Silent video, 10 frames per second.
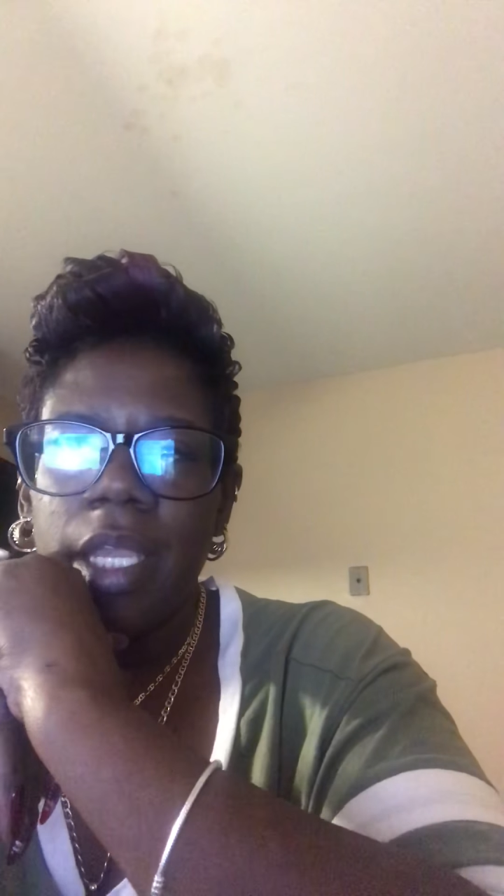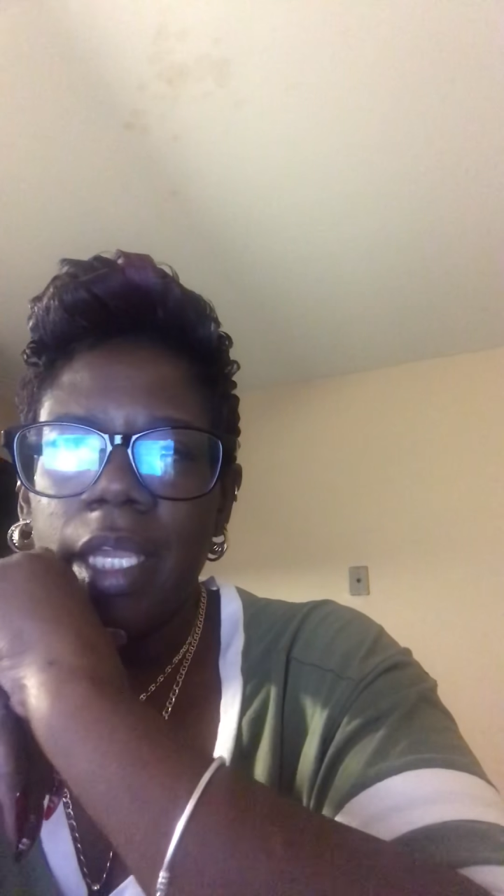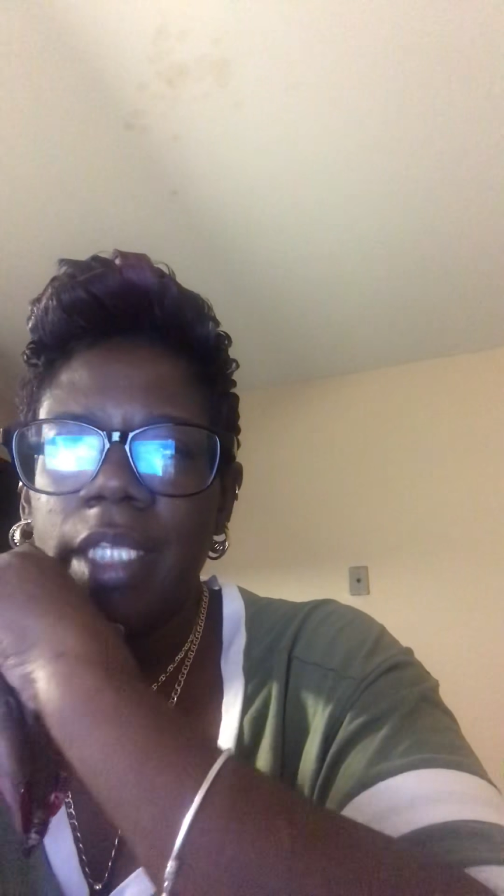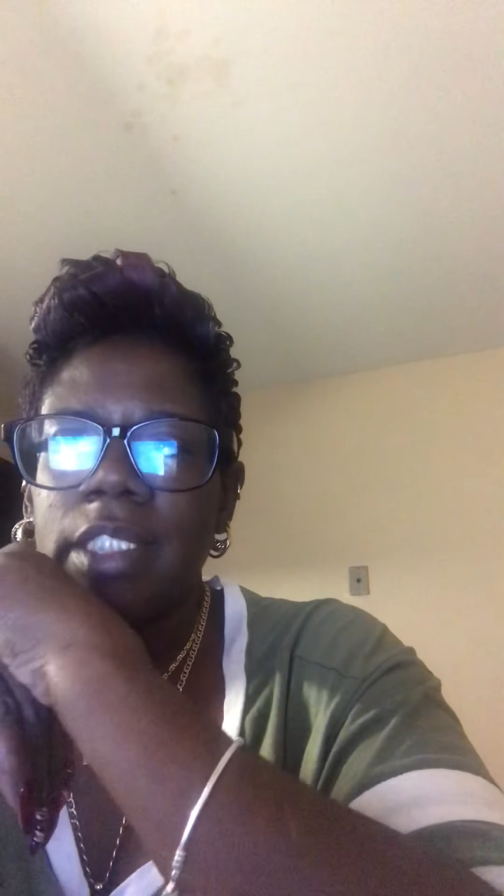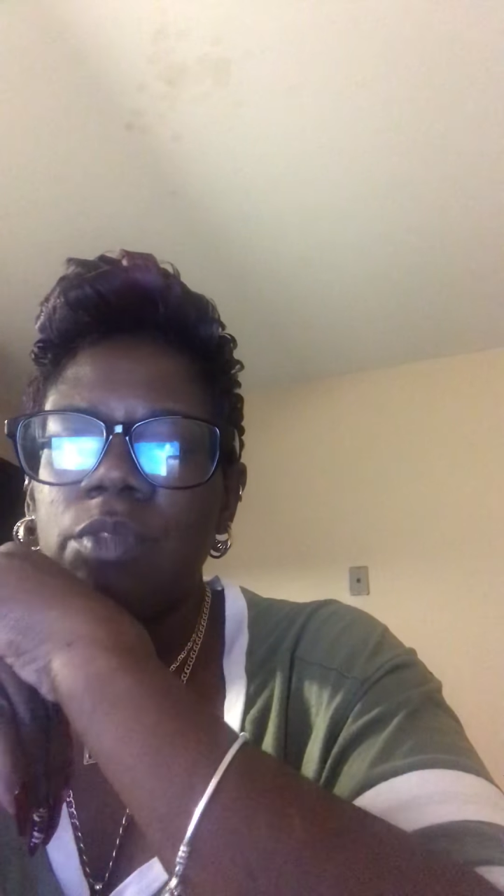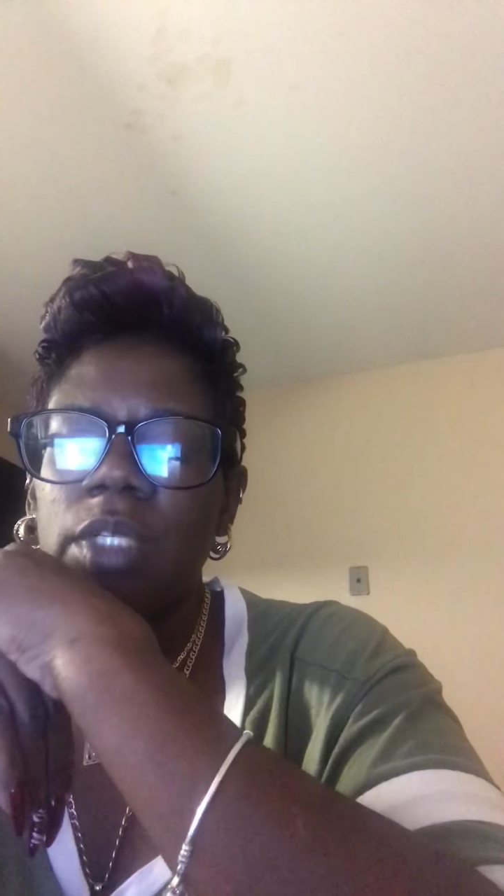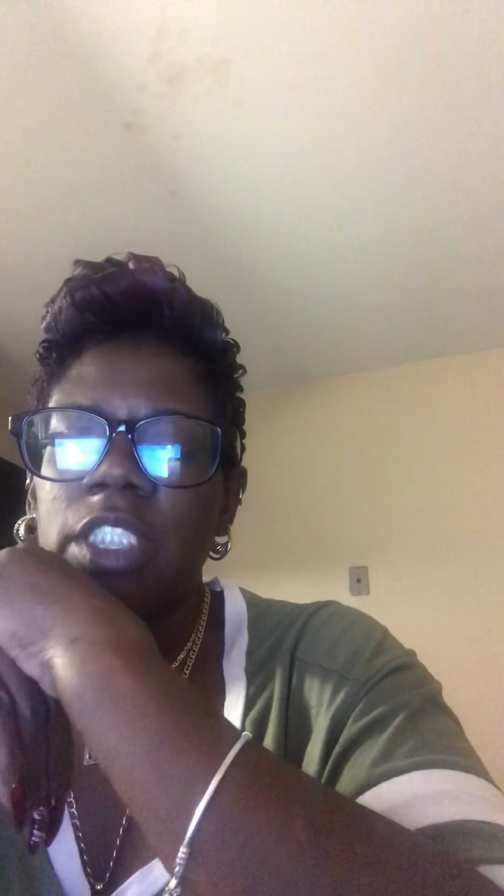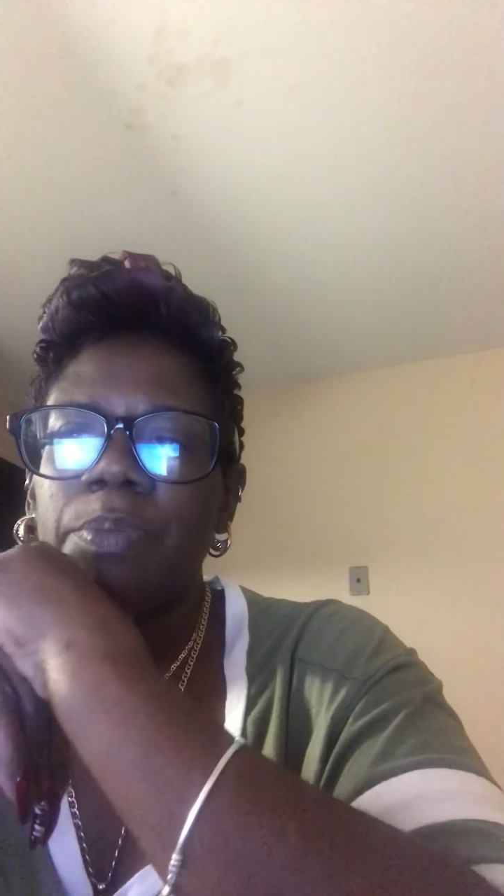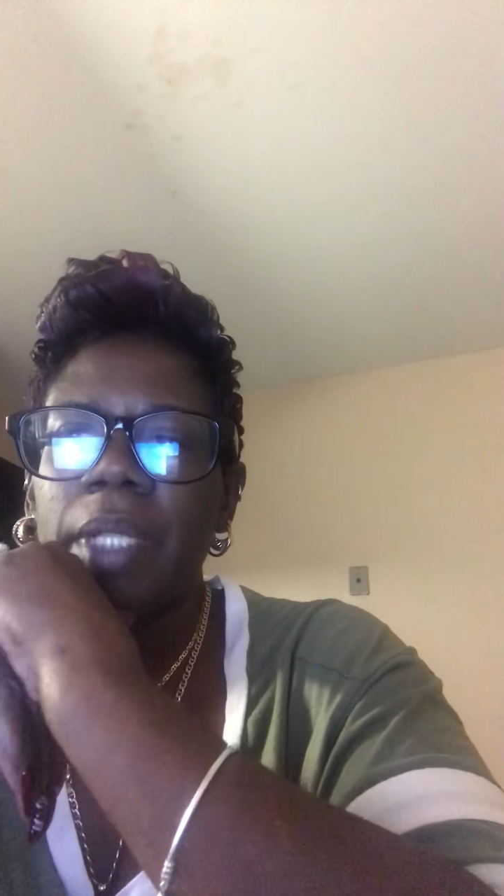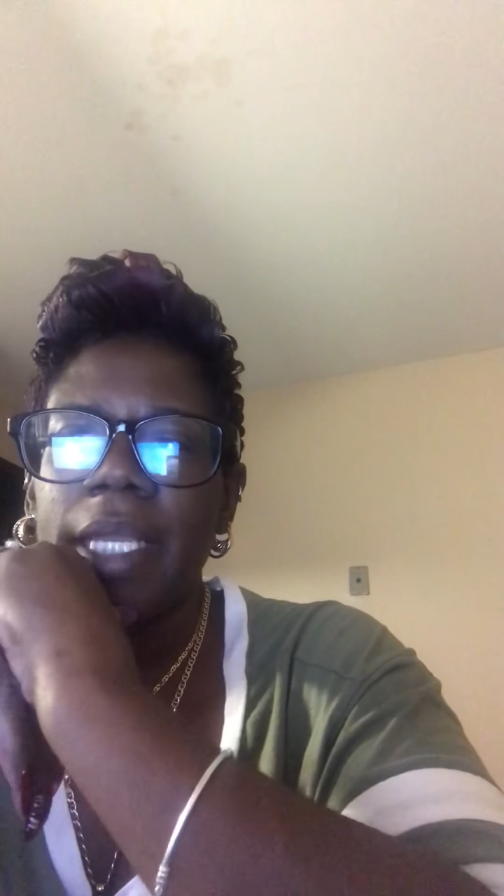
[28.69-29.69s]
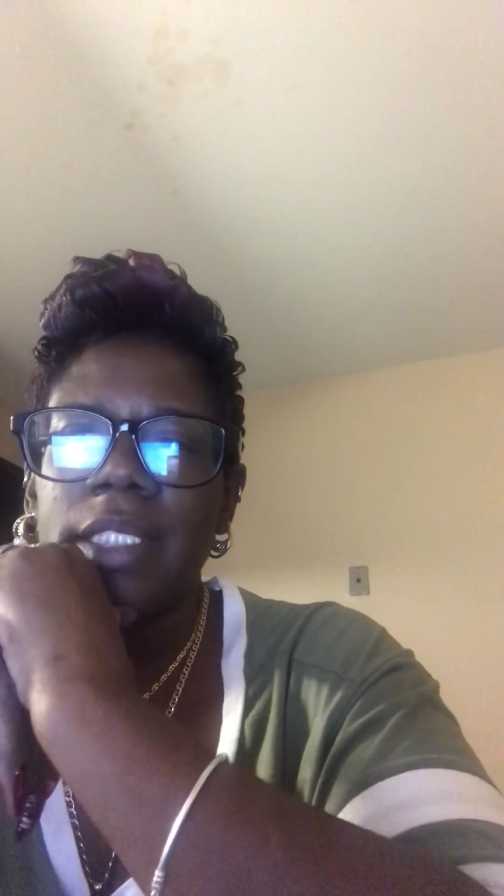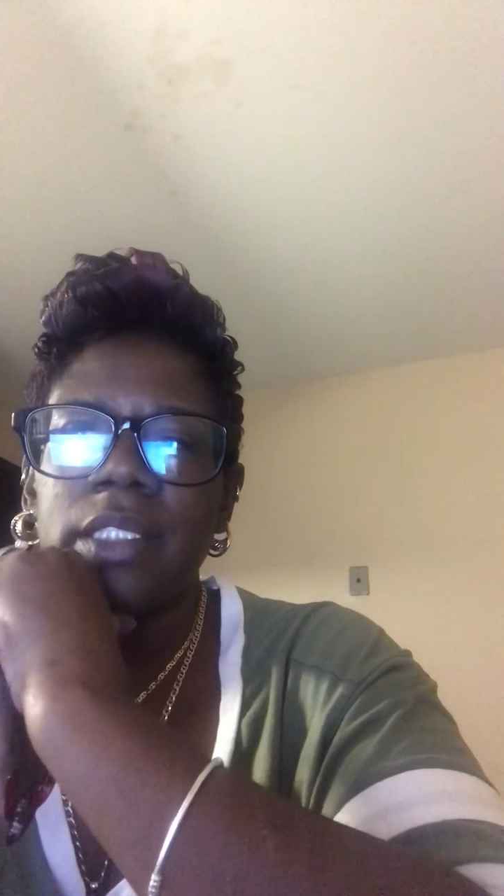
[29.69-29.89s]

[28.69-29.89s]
is to explain